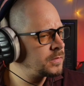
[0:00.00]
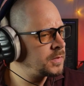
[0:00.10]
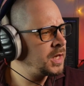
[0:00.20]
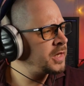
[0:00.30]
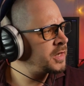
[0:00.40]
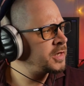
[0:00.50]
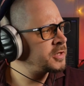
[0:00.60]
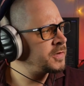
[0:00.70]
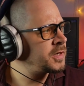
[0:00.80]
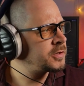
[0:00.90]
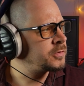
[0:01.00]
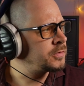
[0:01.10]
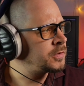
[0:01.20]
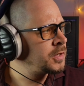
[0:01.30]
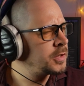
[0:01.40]
Yeah, that is very
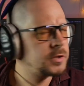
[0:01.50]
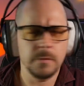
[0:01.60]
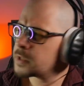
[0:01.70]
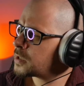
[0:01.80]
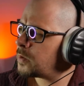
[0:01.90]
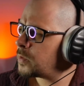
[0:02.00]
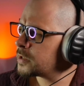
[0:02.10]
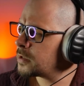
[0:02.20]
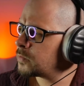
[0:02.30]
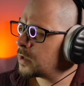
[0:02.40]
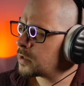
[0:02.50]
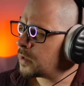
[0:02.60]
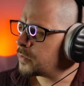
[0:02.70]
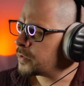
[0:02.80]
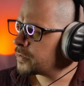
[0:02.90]
true. So Pascal, what does the Rode
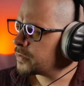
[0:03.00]
come with?